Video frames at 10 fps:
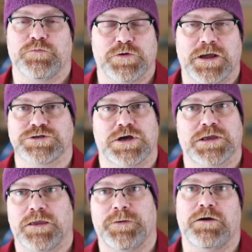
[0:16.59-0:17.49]
We're not
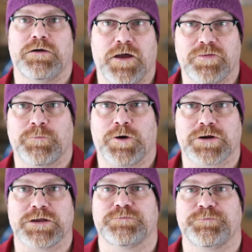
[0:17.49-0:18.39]
talking about other
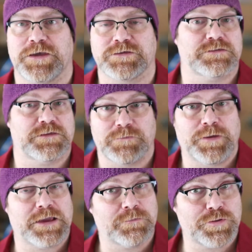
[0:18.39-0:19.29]
markets because it'd
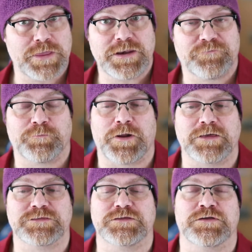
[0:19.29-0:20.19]
be a completely different
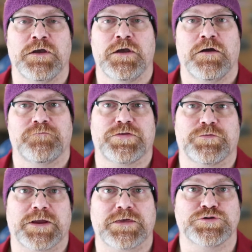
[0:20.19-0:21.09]
process for the
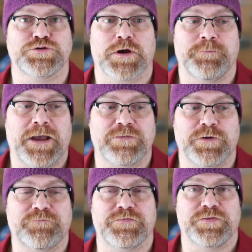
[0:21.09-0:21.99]
regulatory
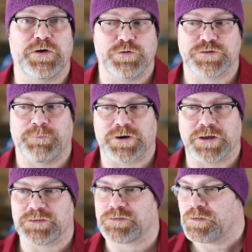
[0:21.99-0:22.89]
pathway for those
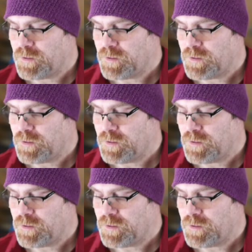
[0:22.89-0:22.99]
markets.